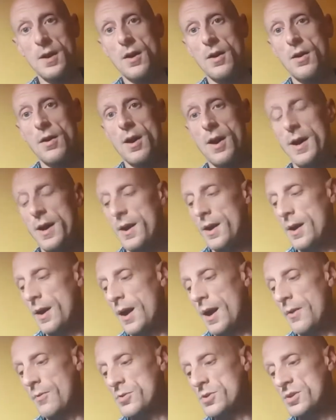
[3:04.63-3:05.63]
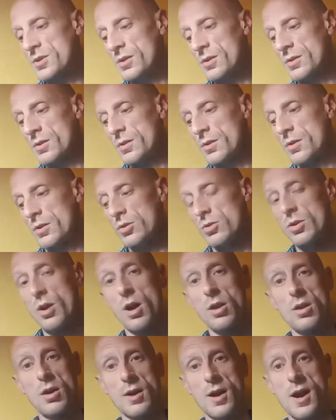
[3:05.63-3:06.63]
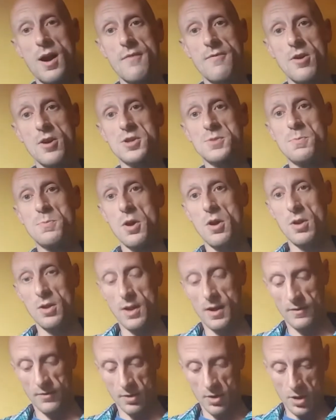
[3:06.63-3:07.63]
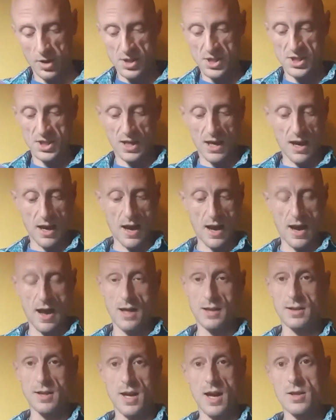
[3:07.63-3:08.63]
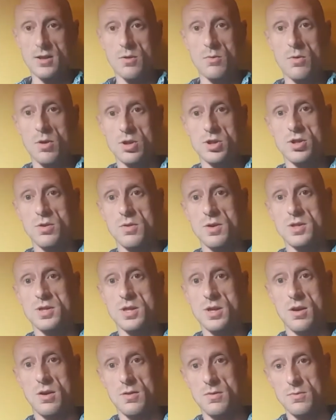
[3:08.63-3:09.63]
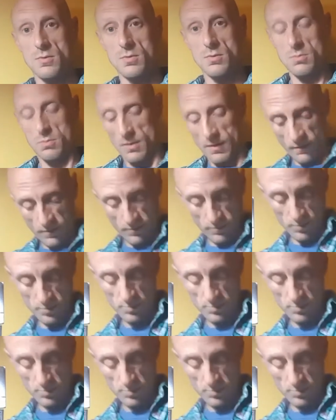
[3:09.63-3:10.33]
Alright, I was not long out of hospital. I've got a scar. I don't want to show it to you.